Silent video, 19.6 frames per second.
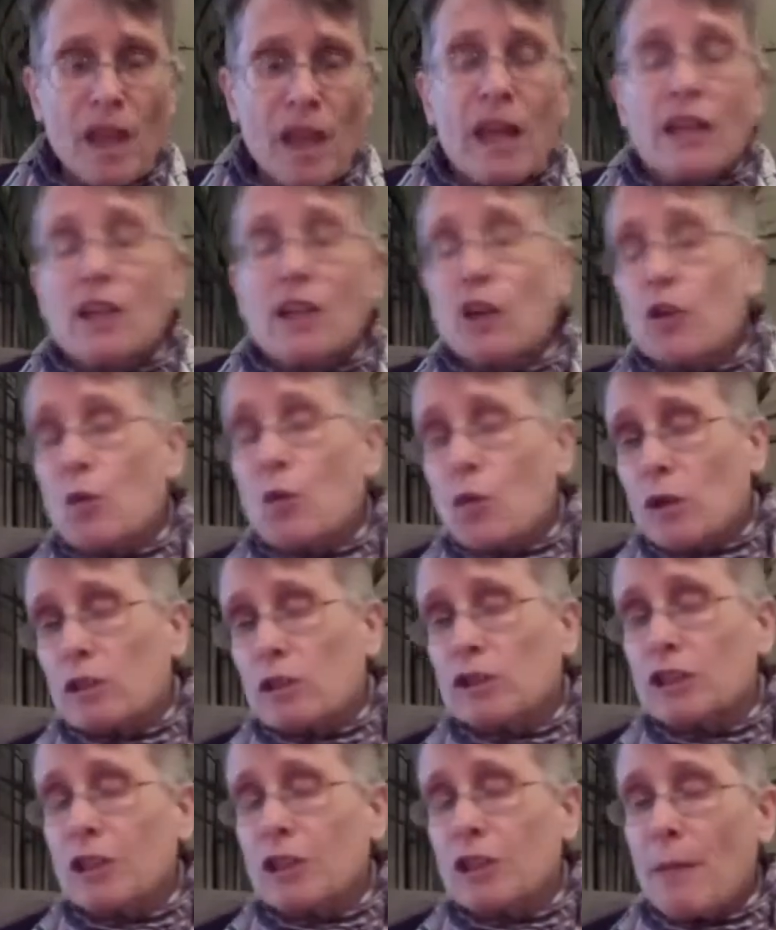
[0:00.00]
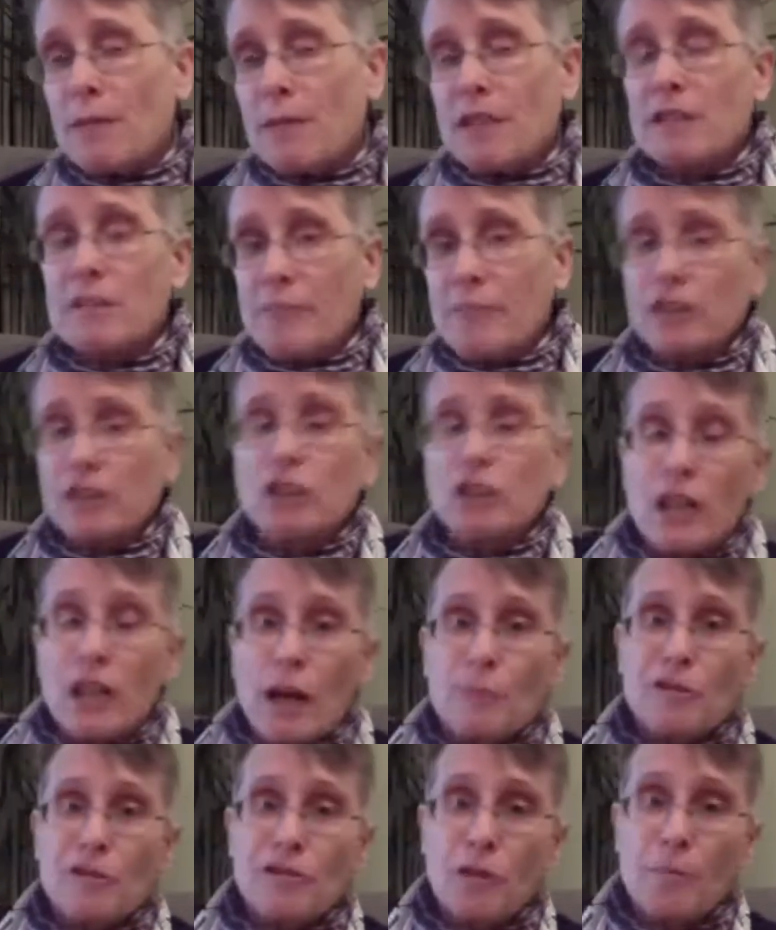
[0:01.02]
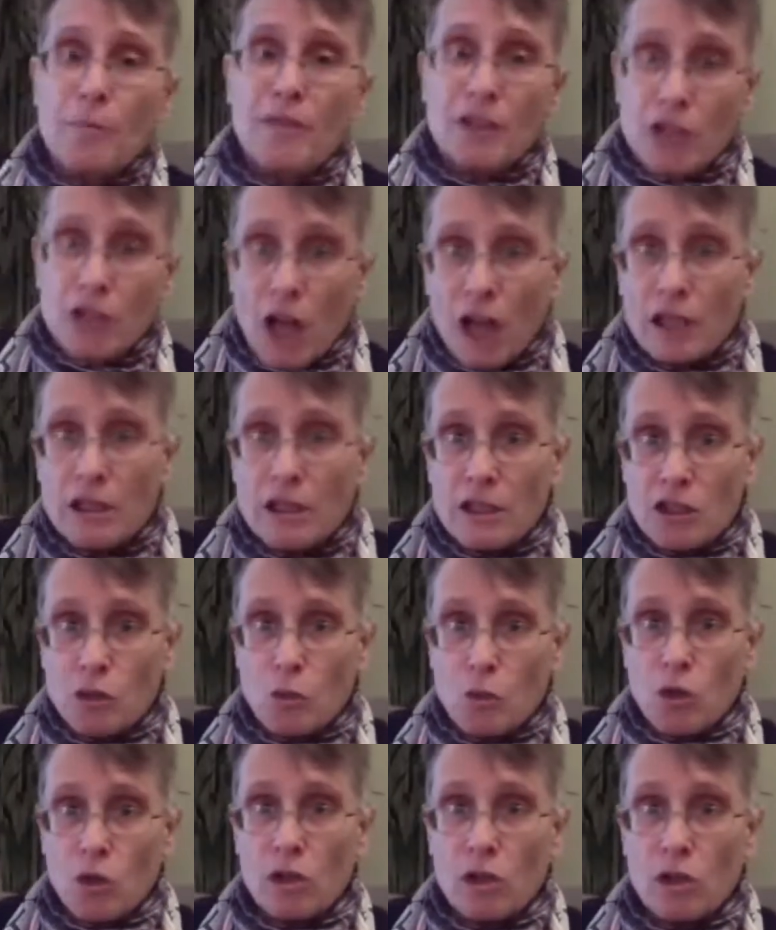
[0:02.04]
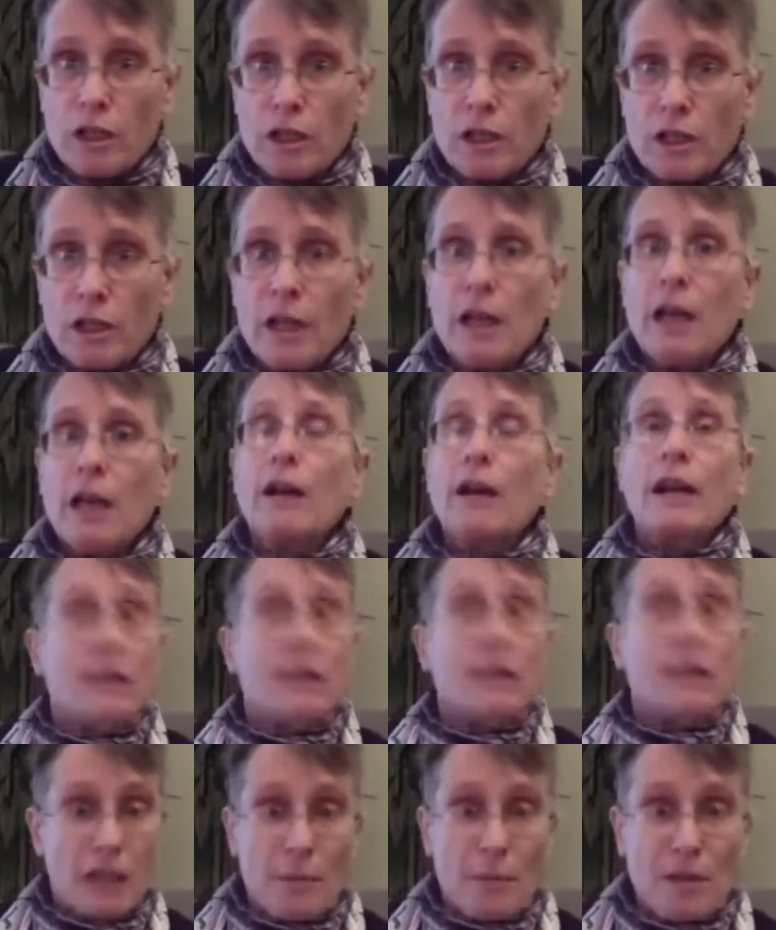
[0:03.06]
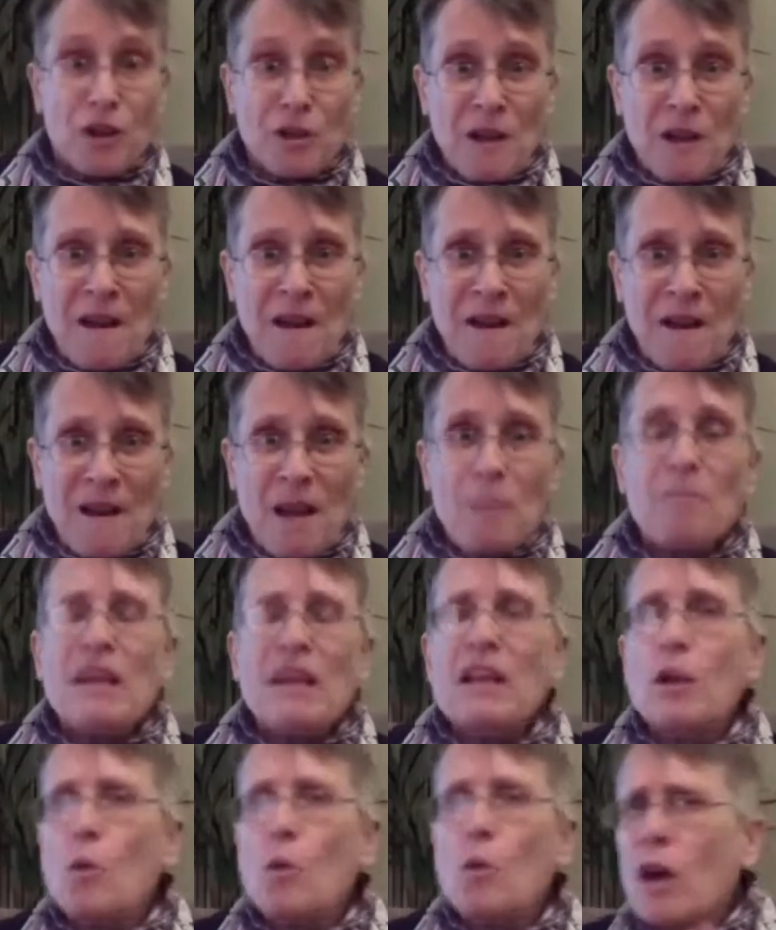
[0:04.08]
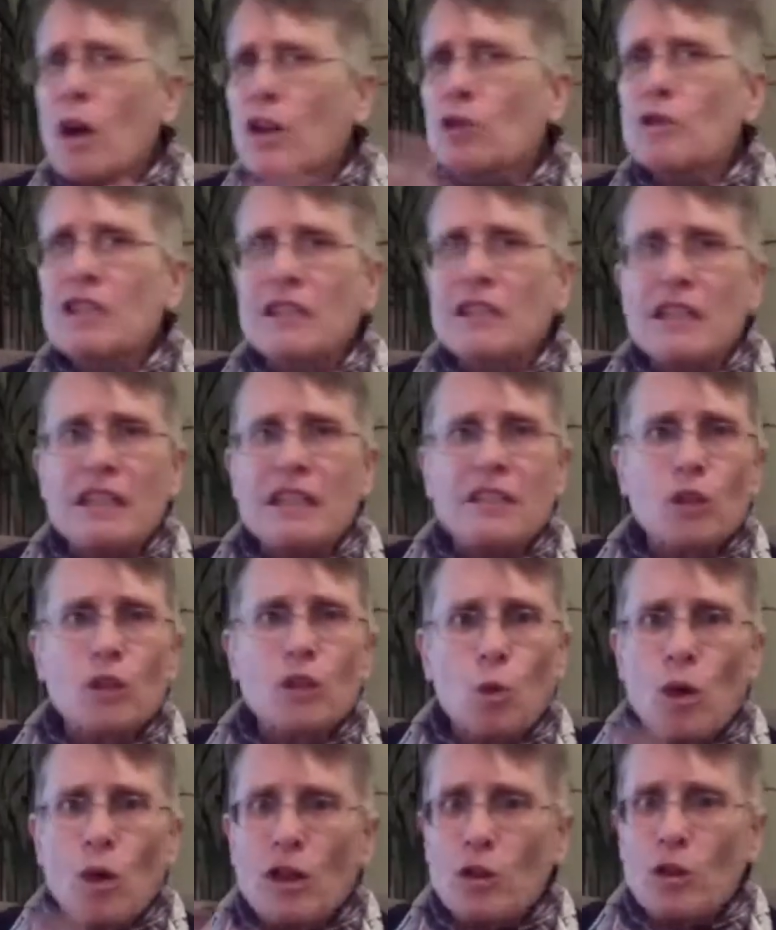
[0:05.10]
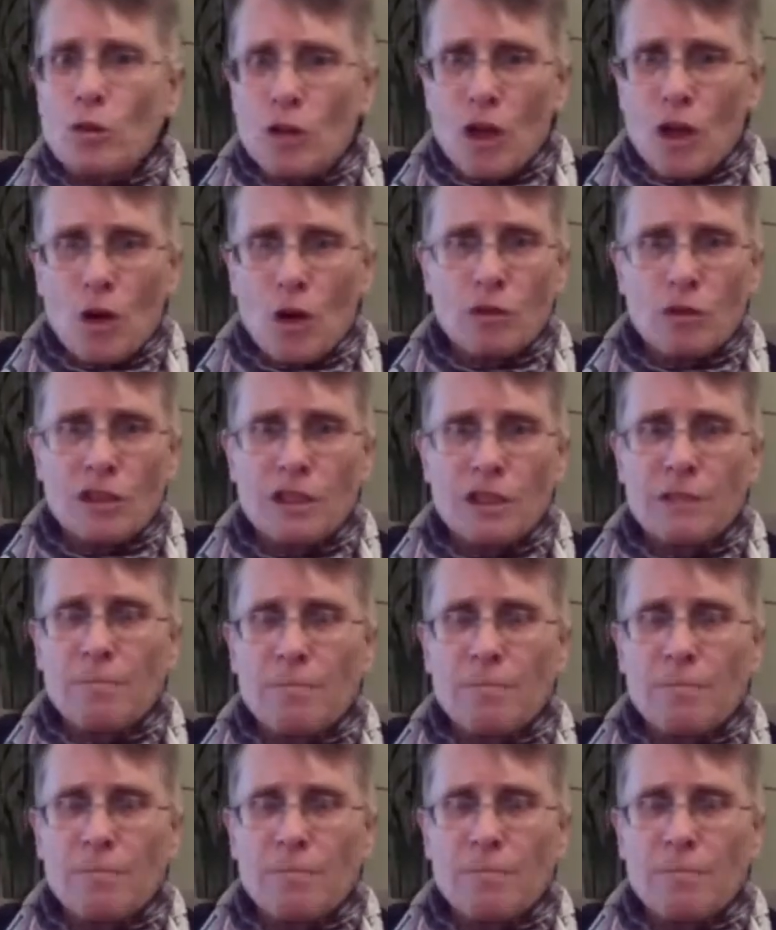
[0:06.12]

Now, the word shamanism actually comes from the Tungus word in Siberia, meaning one who sees or one who knows.